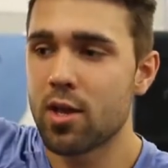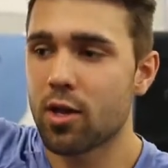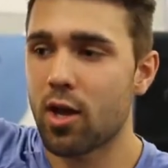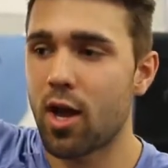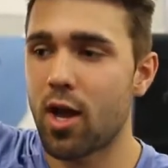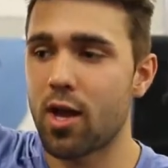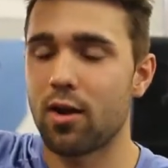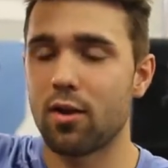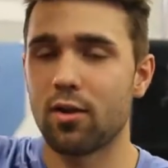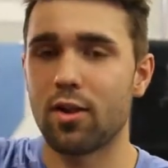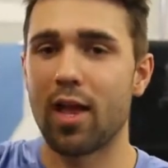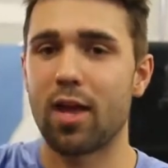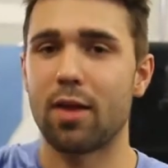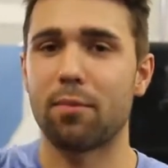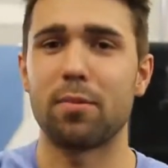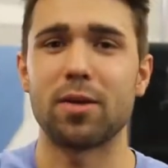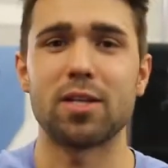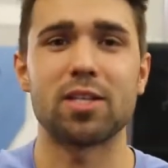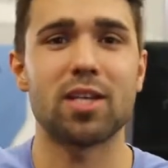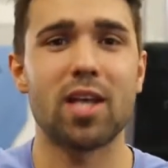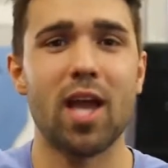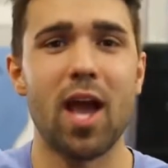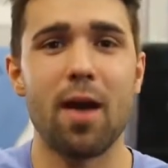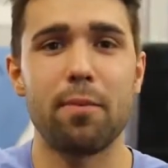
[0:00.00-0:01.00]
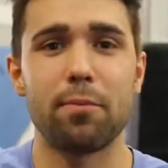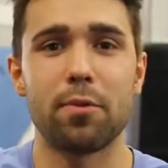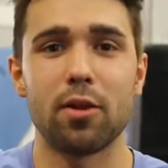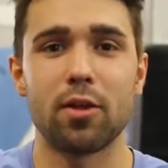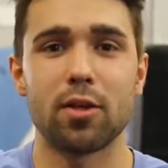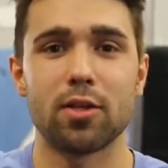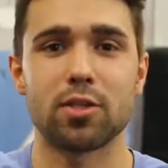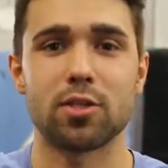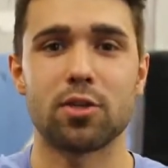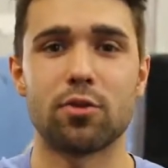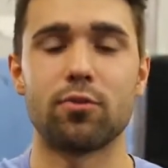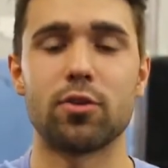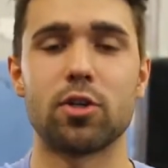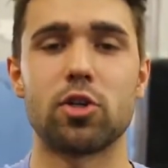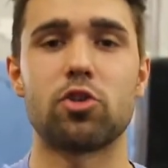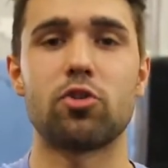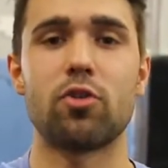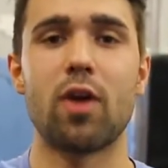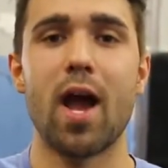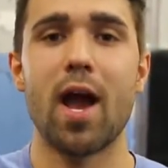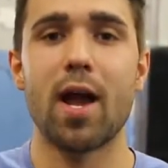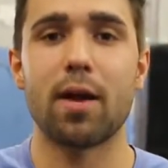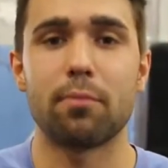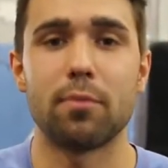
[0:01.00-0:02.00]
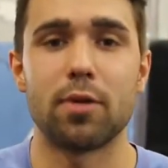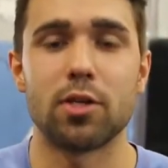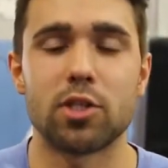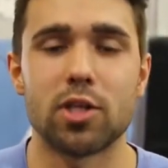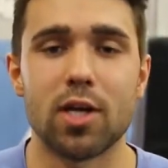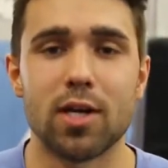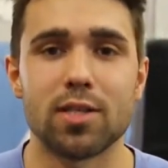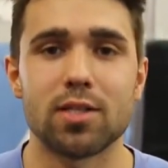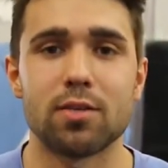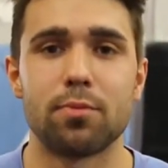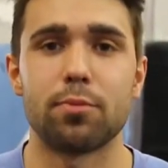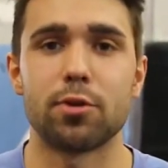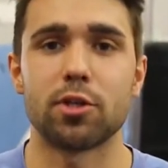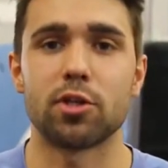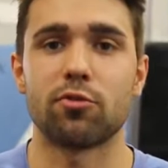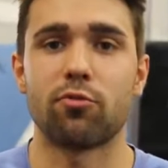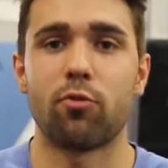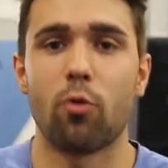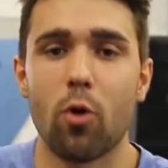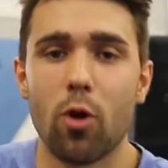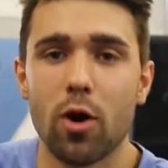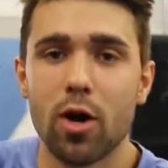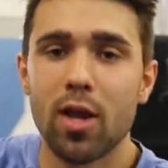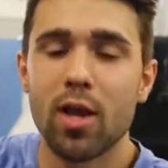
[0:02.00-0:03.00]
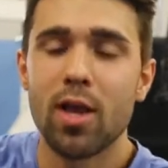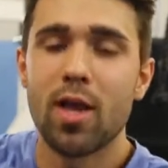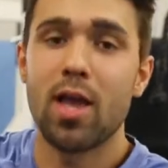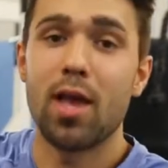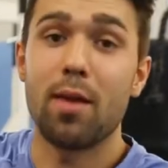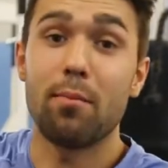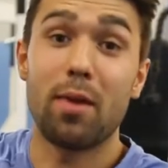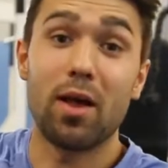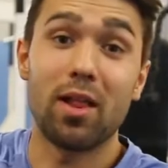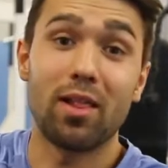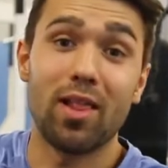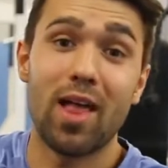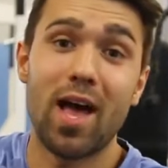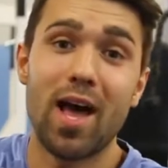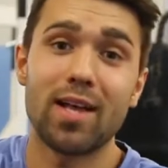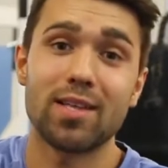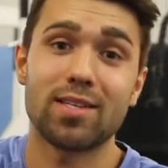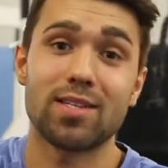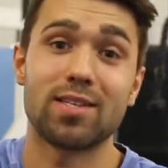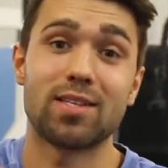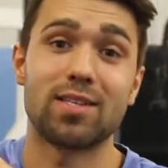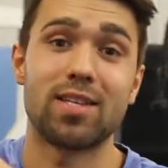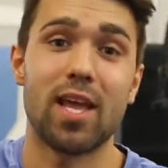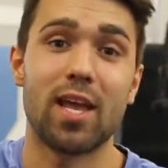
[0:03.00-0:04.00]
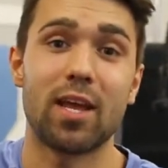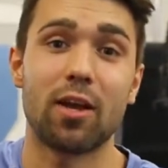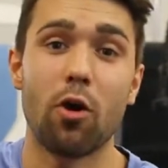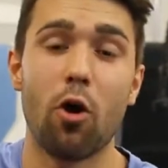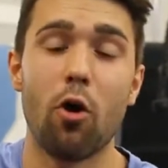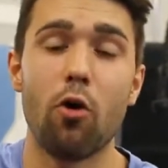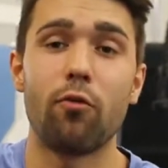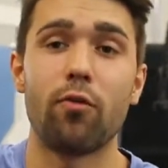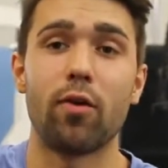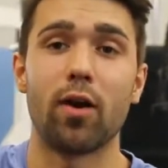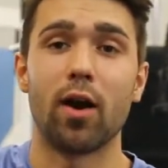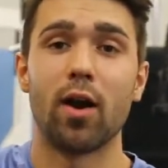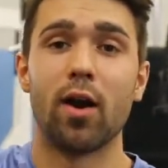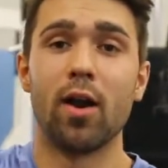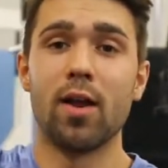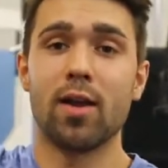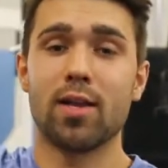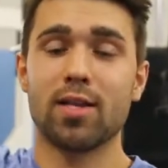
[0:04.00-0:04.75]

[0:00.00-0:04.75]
kind of like my scapulas to retract, my chest to push forward, and my lats to take over.